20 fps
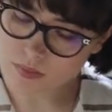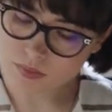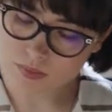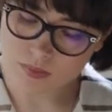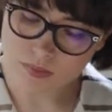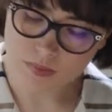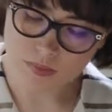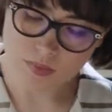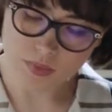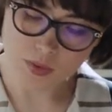of the
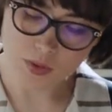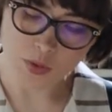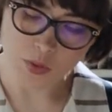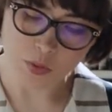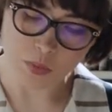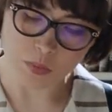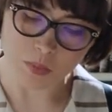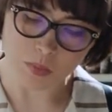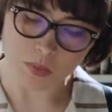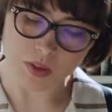personal
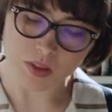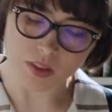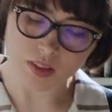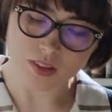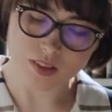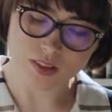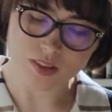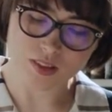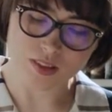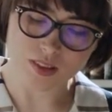statement
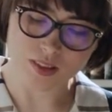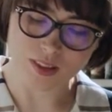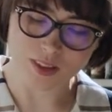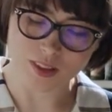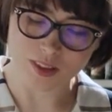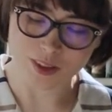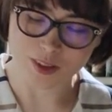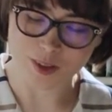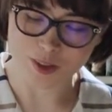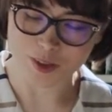
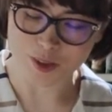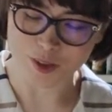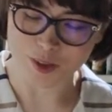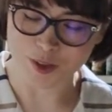showcasing your